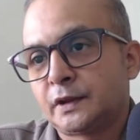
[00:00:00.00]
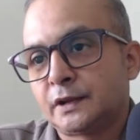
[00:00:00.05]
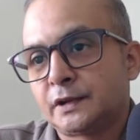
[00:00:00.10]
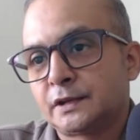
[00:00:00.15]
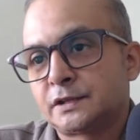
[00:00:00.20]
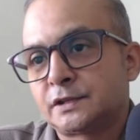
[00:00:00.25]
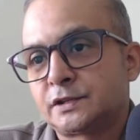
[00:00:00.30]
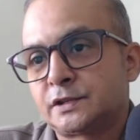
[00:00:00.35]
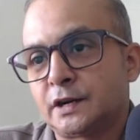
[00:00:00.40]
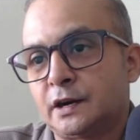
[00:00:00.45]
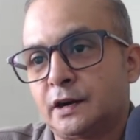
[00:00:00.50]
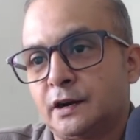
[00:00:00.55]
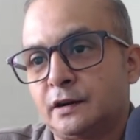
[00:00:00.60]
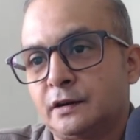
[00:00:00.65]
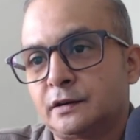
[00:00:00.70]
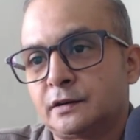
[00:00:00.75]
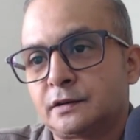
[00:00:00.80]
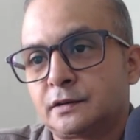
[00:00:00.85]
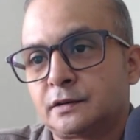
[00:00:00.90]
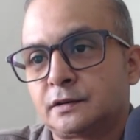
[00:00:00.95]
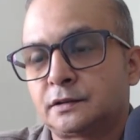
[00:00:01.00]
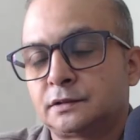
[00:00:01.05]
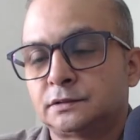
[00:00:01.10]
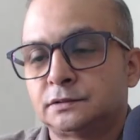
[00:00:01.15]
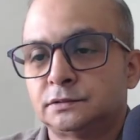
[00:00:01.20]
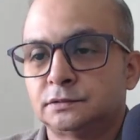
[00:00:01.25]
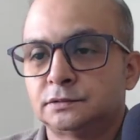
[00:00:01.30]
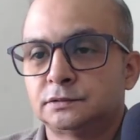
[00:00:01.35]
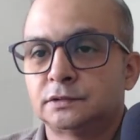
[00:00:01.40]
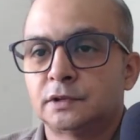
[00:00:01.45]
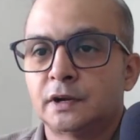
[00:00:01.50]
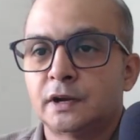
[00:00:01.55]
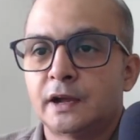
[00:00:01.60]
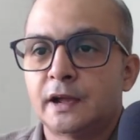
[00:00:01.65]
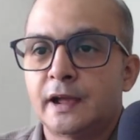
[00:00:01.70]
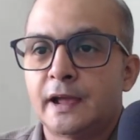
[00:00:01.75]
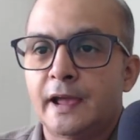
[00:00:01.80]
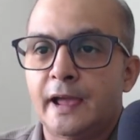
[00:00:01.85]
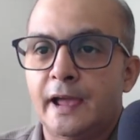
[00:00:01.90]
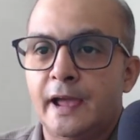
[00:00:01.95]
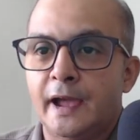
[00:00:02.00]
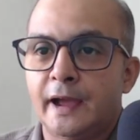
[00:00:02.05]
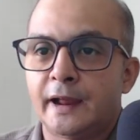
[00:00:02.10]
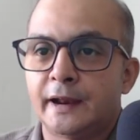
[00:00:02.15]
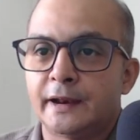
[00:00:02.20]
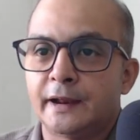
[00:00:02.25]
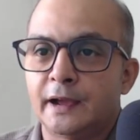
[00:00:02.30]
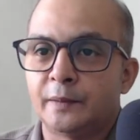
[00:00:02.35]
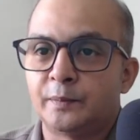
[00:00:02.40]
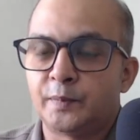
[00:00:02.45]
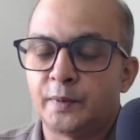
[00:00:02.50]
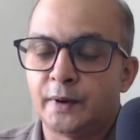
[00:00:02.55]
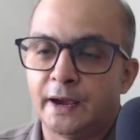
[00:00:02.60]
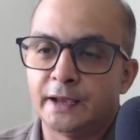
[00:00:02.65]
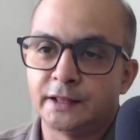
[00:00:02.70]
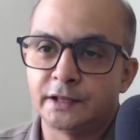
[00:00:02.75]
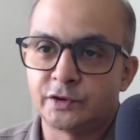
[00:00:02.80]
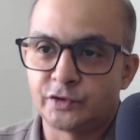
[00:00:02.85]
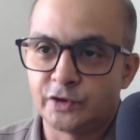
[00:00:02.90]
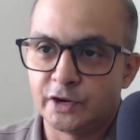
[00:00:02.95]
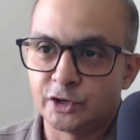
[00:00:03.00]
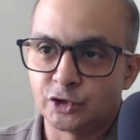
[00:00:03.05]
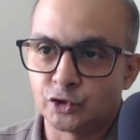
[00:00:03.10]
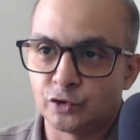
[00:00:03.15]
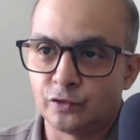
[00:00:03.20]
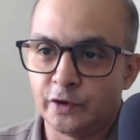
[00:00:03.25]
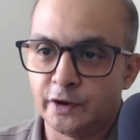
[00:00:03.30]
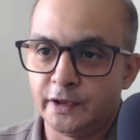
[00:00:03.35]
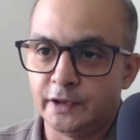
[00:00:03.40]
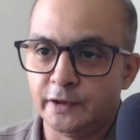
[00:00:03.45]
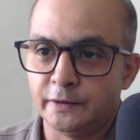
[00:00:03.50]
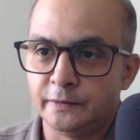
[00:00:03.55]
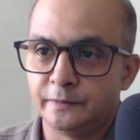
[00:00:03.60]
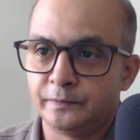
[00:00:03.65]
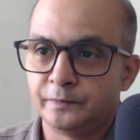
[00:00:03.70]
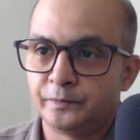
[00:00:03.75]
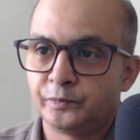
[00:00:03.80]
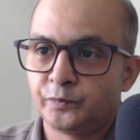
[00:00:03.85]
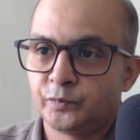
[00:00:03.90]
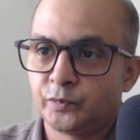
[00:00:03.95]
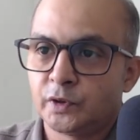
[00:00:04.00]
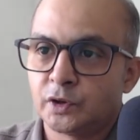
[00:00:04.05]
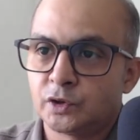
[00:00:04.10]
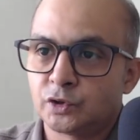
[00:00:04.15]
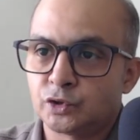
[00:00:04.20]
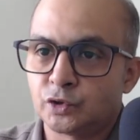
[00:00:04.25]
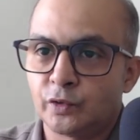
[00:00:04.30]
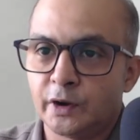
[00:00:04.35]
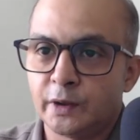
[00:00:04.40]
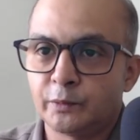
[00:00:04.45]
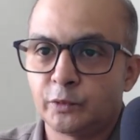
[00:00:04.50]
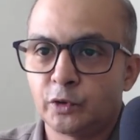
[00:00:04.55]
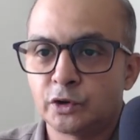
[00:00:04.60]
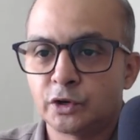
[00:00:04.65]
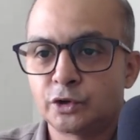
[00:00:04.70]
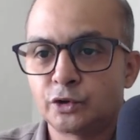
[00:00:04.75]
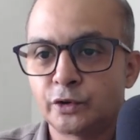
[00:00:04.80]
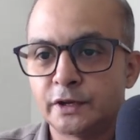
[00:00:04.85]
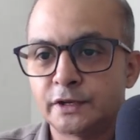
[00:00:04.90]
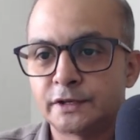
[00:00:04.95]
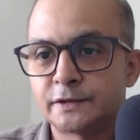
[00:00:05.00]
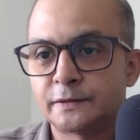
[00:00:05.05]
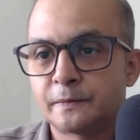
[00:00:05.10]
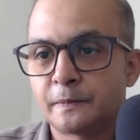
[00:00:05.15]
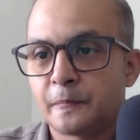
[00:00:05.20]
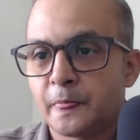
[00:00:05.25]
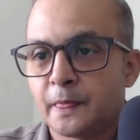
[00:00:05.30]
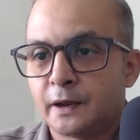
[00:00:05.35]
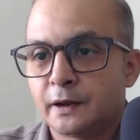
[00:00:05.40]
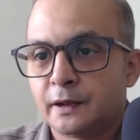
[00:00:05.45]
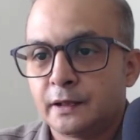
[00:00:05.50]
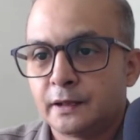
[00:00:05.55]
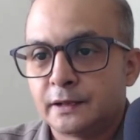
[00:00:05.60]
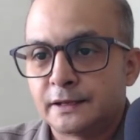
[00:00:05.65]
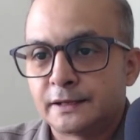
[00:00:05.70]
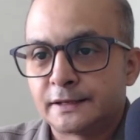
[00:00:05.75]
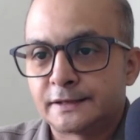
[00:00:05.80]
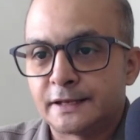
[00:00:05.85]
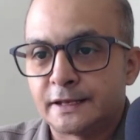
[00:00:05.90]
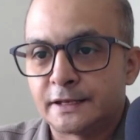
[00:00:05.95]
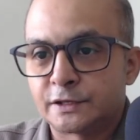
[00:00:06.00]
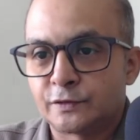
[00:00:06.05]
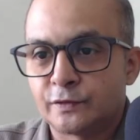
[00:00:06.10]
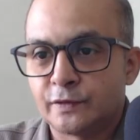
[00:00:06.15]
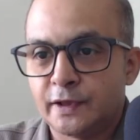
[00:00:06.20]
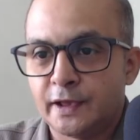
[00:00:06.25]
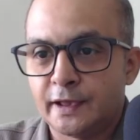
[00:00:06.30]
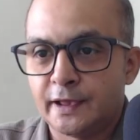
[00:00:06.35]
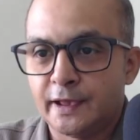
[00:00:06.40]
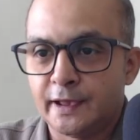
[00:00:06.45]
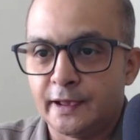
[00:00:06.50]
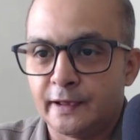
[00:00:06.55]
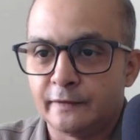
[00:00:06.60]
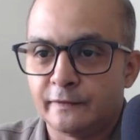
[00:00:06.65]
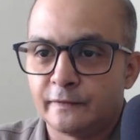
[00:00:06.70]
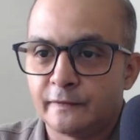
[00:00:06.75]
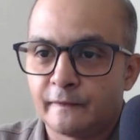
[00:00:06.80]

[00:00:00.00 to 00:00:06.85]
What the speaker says: star and apply the trace over here. So what I'm going to do is, since we have